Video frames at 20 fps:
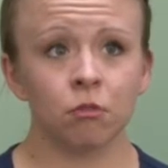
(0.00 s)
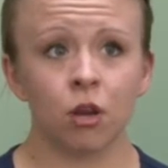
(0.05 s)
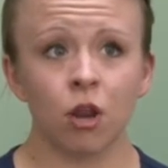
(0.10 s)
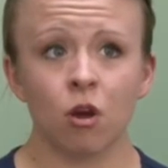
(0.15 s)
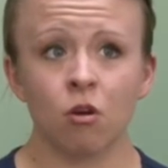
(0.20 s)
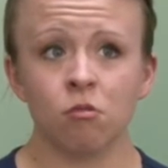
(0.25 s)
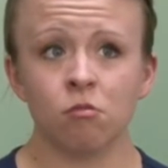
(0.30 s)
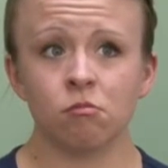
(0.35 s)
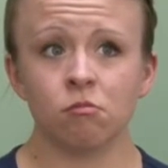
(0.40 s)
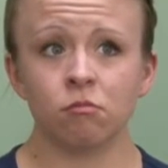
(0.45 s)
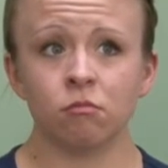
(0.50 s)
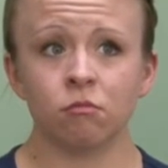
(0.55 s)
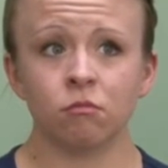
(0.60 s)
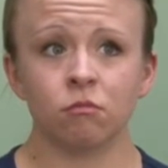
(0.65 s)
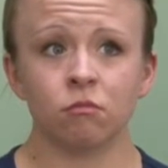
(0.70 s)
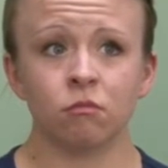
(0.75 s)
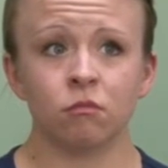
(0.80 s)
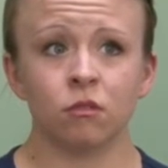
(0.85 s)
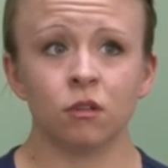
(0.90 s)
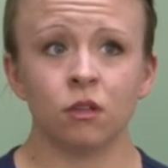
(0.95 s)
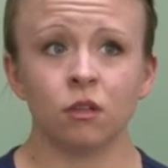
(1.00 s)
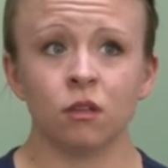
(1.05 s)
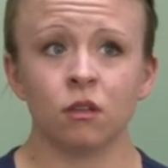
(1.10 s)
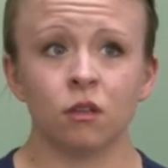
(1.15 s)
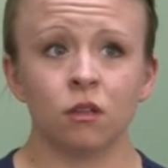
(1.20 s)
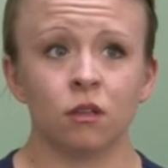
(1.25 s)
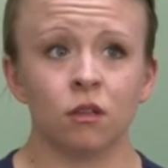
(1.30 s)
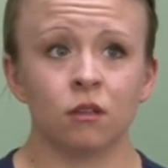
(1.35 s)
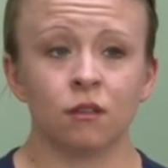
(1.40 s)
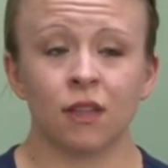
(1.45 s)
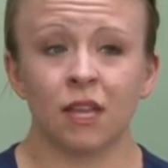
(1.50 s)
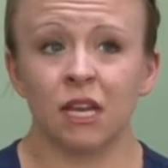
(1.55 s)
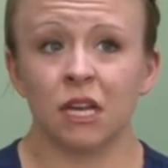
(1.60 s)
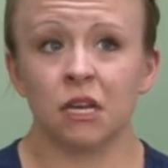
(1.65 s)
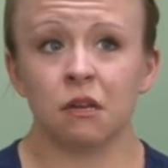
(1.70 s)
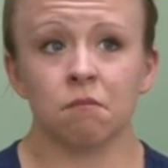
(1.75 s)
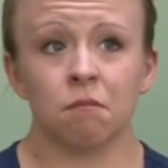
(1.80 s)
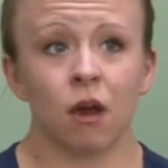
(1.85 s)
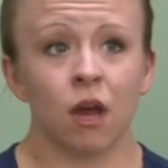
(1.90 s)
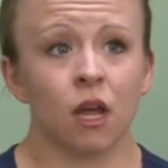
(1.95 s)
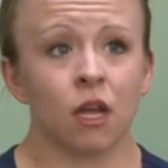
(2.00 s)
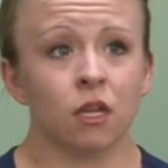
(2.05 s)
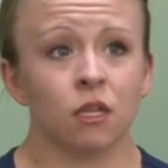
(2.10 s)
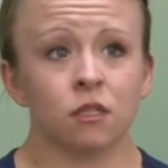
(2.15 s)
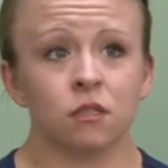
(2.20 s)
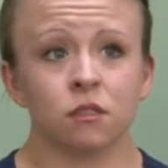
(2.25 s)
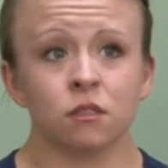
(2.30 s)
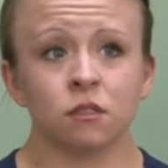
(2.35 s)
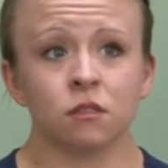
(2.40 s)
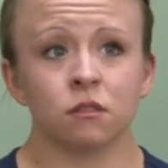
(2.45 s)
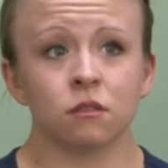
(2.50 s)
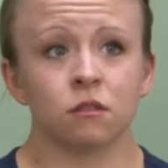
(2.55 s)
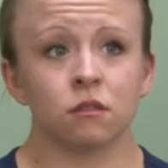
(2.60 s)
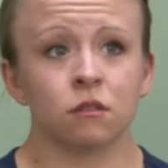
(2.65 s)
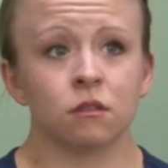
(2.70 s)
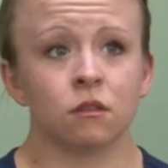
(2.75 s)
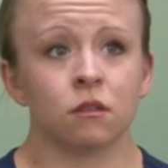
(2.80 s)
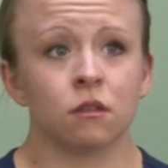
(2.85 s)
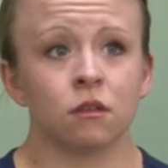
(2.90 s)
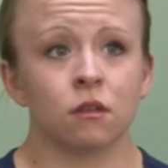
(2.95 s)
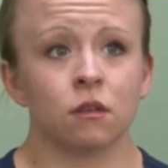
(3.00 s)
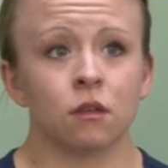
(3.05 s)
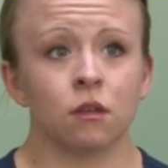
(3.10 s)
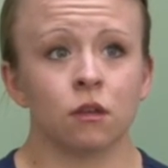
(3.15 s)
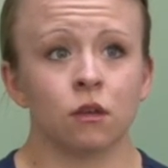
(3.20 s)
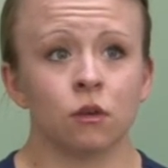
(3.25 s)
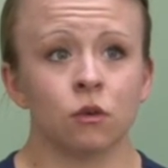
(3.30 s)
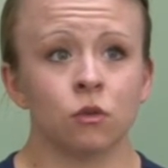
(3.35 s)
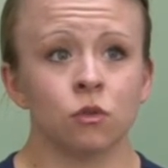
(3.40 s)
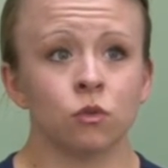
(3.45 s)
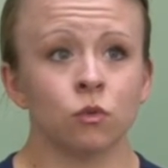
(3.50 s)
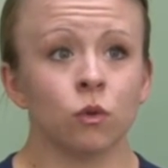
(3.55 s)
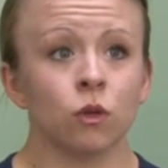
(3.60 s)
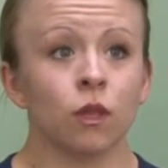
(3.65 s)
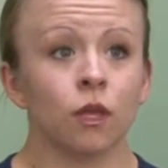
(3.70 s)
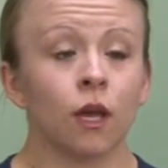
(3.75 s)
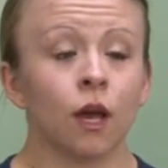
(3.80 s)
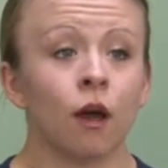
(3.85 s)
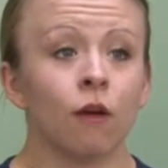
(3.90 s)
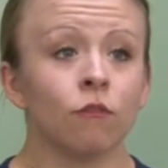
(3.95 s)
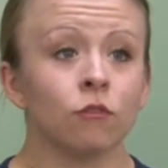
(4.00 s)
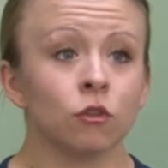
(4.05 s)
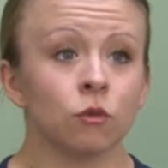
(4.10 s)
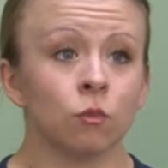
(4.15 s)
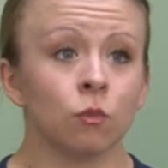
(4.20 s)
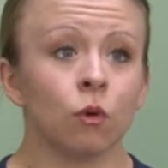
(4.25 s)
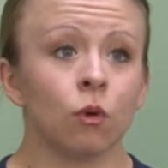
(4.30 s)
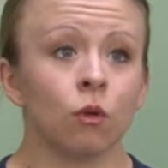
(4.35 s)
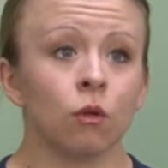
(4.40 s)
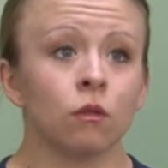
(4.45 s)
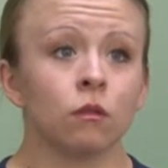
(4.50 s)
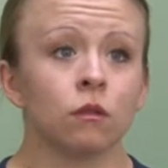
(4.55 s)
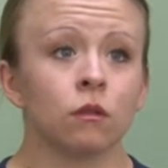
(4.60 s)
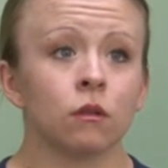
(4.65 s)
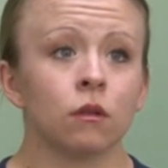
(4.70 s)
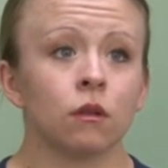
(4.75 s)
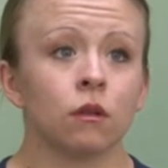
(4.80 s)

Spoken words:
No, they didn't mind. It was really comfortable.